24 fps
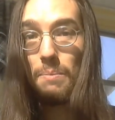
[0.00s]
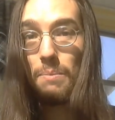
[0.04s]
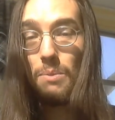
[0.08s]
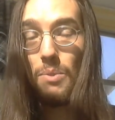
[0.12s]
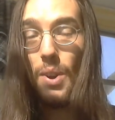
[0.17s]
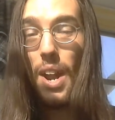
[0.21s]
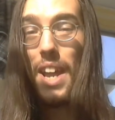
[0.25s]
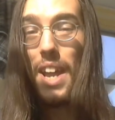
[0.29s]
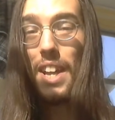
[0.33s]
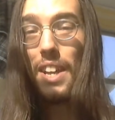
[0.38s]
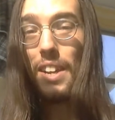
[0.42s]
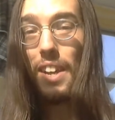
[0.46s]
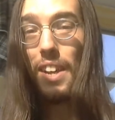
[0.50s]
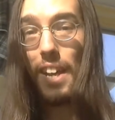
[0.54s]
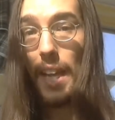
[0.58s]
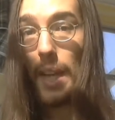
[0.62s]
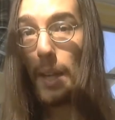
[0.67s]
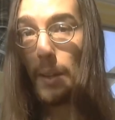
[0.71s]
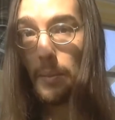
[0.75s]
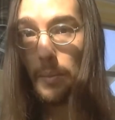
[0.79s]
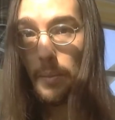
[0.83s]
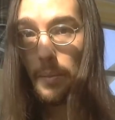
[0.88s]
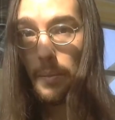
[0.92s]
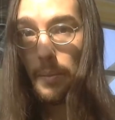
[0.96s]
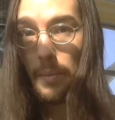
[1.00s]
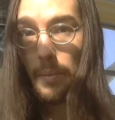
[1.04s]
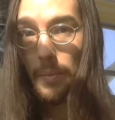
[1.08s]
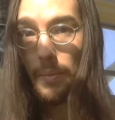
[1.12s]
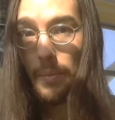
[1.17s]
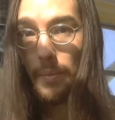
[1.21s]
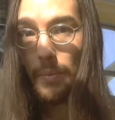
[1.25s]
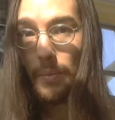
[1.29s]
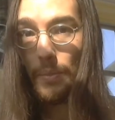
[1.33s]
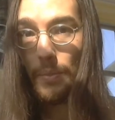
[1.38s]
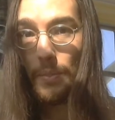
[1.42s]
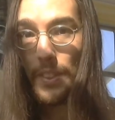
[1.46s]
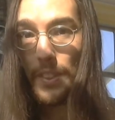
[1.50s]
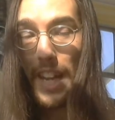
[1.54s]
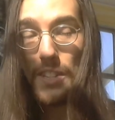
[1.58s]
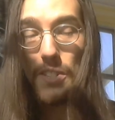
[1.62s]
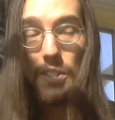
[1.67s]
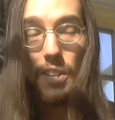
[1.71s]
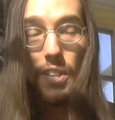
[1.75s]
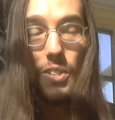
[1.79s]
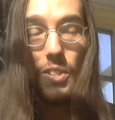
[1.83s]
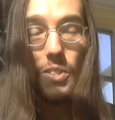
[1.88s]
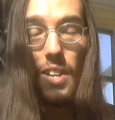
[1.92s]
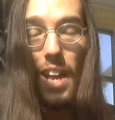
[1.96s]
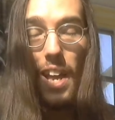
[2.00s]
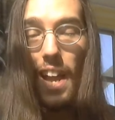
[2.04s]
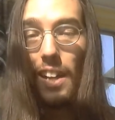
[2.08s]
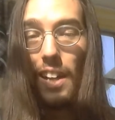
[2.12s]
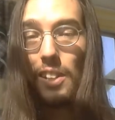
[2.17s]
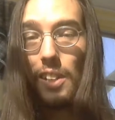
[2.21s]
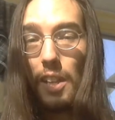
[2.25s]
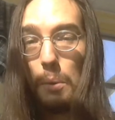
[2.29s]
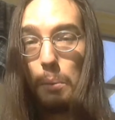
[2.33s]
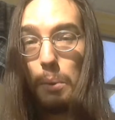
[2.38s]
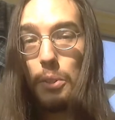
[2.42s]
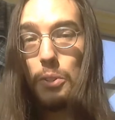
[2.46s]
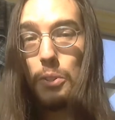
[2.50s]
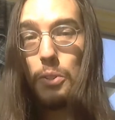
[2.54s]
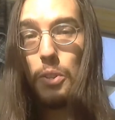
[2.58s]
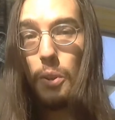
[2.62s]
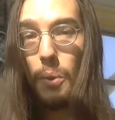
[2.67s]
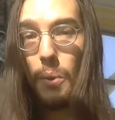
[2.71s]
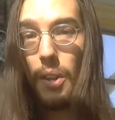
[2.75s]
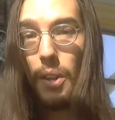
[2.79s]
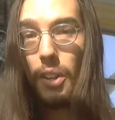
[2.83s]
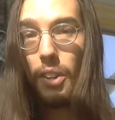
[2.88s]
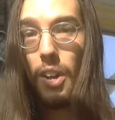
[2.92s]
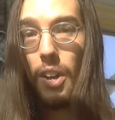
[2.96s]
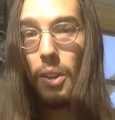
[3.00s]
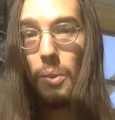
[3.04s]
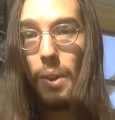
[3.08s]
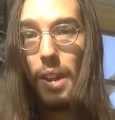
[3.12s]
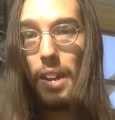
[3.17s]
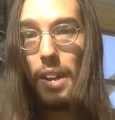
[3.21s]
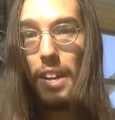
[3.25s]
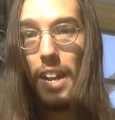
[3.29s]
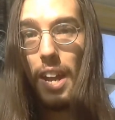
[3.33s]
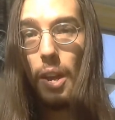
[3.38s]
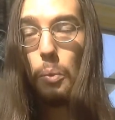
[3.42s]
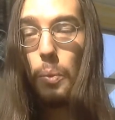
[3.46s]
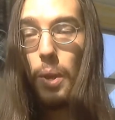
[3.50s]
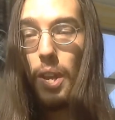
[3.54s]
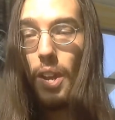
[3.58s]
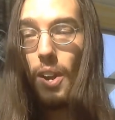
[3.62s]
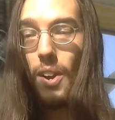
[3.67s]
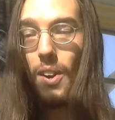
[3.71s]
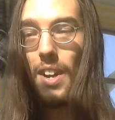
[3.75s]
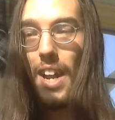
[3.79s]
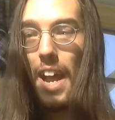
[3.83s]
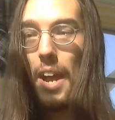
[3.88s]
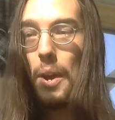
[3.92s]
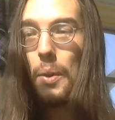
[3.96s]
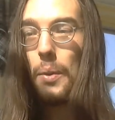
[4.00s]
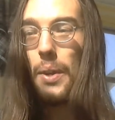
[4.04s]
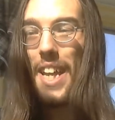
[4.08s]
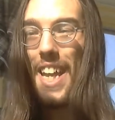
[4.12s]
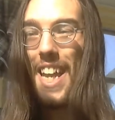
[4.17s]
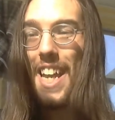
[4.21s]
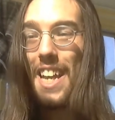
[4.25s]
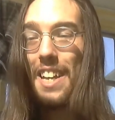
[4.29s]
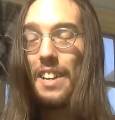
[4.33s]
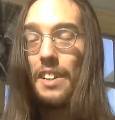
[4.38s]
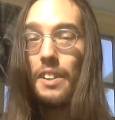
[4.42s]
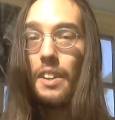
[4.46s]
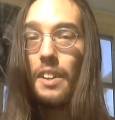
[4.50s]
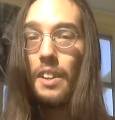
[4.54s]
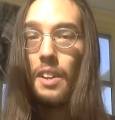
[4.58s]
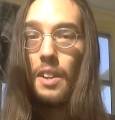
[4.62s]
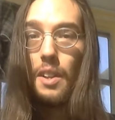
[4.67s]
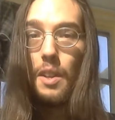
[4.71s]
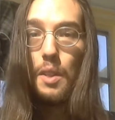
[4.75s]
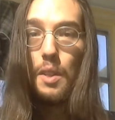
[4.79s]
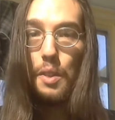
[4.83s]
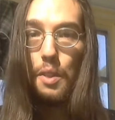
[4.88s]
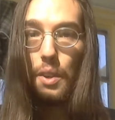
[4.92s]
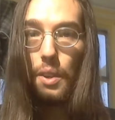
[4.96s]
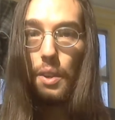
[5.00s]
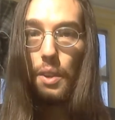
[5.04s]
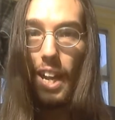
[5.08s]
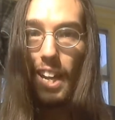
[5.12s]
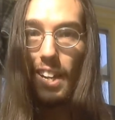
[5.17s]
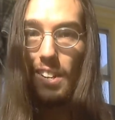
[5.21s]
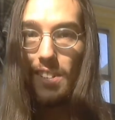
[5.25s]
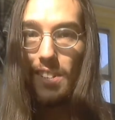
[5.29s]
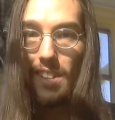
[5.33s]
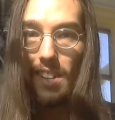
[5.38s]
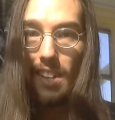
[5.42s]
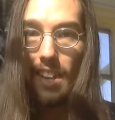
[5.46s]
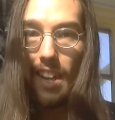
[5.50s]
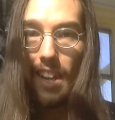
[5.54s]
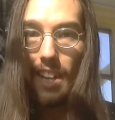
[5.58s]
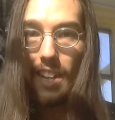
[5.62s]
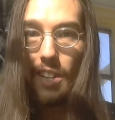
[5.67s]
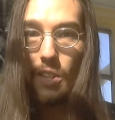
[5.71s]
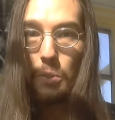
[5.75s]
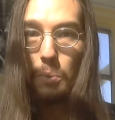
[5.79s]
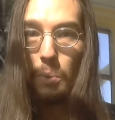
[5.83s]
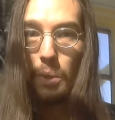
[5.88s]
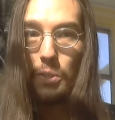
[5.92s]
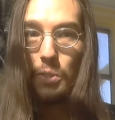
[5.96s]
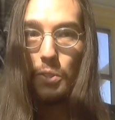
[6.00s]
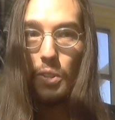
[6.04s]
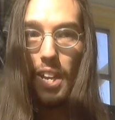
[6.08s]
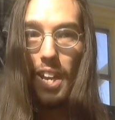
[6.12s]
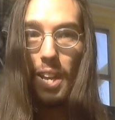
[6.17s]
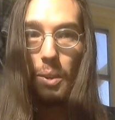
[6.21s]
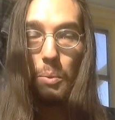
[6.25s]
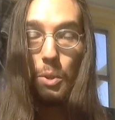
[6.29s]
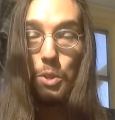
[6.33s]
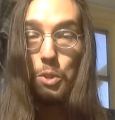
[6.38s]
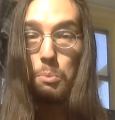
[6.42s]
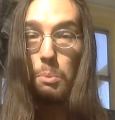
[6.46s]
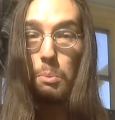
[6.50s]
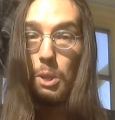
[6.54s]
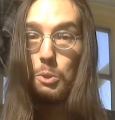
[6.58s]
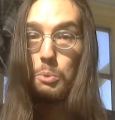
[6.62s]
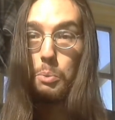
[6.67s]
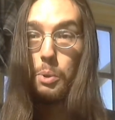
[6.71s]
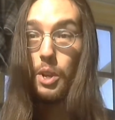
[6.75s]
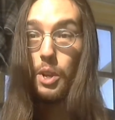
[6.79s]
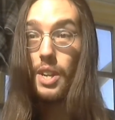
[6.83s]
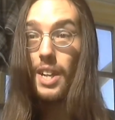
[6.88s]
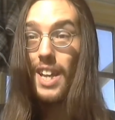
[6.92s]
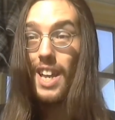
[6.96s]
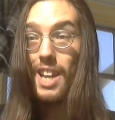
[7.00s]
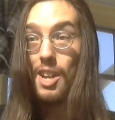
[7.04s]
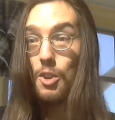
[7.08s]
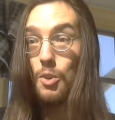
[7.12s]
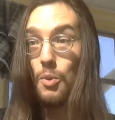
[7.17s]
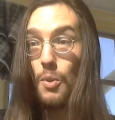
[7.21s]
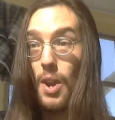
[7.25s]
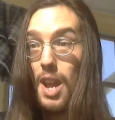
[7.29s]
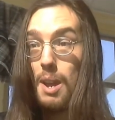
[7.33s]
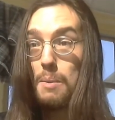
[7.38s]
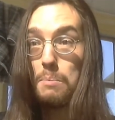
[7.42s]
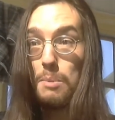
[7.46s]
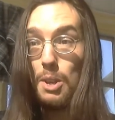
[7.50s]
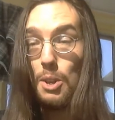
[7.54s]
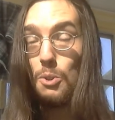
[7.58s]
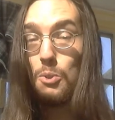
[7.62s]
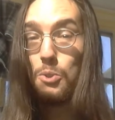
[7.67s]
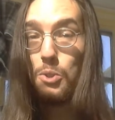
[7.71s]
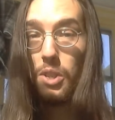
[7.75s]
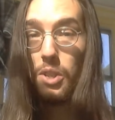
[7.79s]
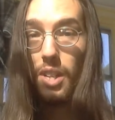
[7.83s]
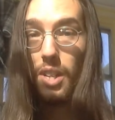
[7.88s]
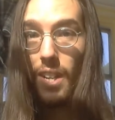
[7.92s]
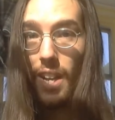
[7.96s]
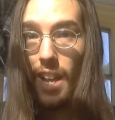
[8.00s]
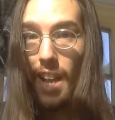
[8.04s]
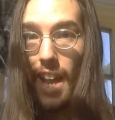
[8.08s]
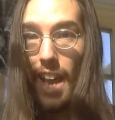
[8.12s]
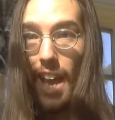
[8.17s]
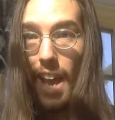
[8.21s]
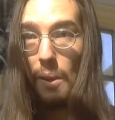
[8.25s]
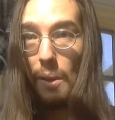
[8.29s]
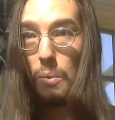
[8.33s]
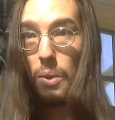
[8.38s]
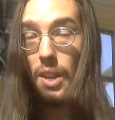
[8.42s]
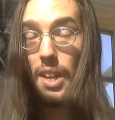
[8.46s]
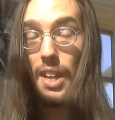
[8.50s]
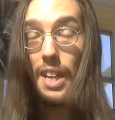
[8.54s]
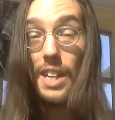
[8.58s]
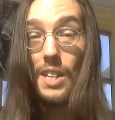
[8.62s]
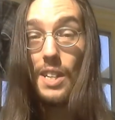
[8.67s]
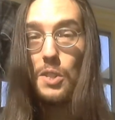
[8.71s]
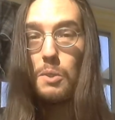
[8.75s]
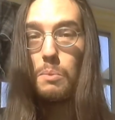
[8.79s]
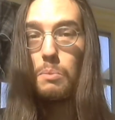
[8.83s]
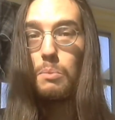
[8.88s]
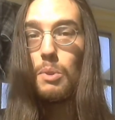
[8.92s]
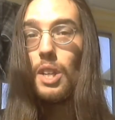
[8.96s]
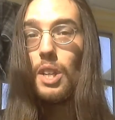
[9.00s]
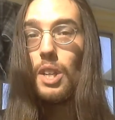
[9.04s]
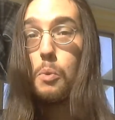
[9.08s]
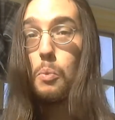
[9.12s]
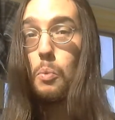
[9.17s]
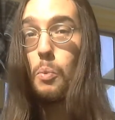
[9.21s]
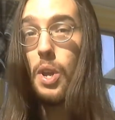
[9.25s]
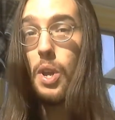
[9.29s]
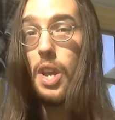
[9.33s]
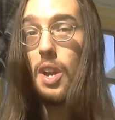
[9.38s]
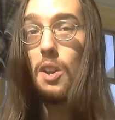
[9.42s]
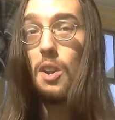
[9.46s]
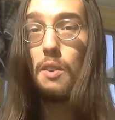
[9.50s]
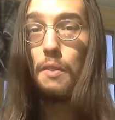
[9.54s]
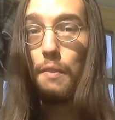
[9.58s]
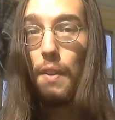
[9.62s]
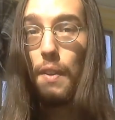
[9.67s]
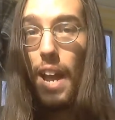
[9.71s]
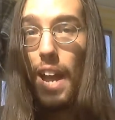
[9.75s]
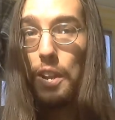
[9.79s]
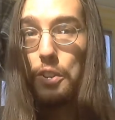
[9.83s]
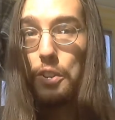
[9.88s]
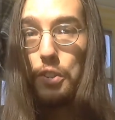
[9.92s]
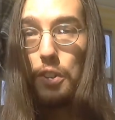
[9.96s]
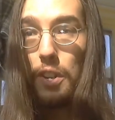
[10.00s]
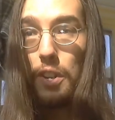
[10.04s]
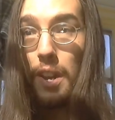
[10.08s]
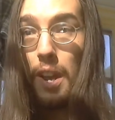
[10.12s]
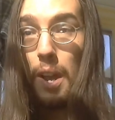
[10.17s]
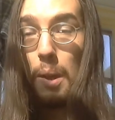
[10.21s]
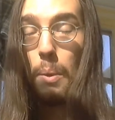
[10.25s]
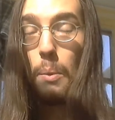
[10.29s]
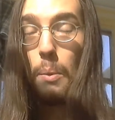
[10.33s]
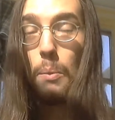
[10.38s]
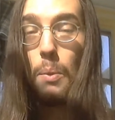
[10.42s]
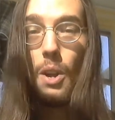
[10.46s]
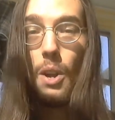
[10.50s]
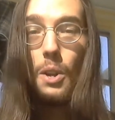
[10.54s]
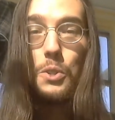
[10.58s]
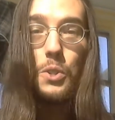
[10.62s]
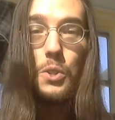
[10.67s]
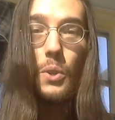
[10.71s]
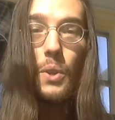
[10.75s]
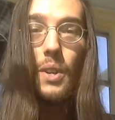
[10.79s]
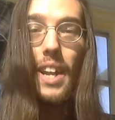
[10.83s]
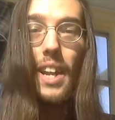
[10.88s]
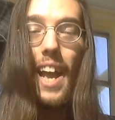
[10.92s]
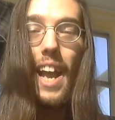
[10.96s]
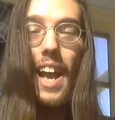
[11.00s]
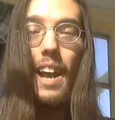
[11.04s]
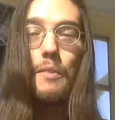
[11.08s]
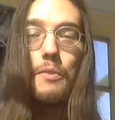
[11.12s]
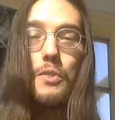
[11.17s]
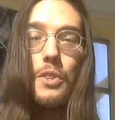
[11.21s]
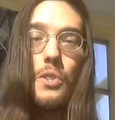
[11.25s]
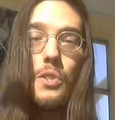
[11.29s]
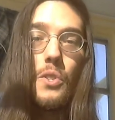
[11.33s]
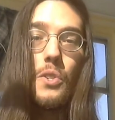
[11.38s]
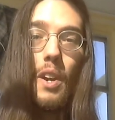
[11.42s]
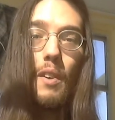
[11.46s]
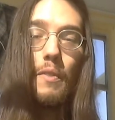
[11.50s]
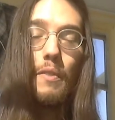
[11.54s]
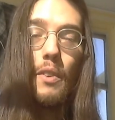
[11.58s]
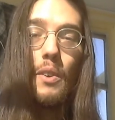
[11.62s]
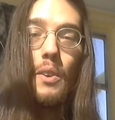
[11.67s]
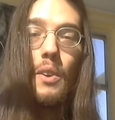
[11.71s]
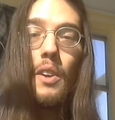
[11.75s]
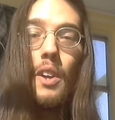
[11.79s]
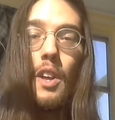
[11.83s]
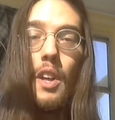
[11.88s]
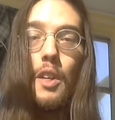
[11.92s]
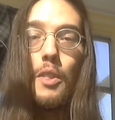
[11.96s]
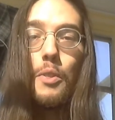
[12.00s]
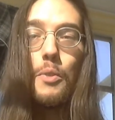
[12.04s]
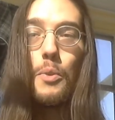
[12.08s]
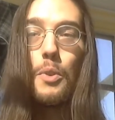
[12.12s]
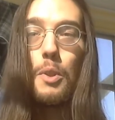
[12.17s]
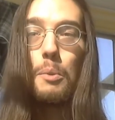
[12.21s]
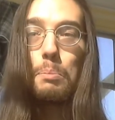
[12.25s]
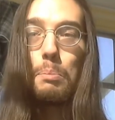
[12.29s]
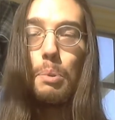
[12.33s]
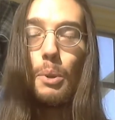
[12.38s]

Reaganite. That's exactly what's going on right now. We are now in the 1980s once again, which means we're going to get great music and we're going to get some really weird fashion, but we're also going to have to suffer through the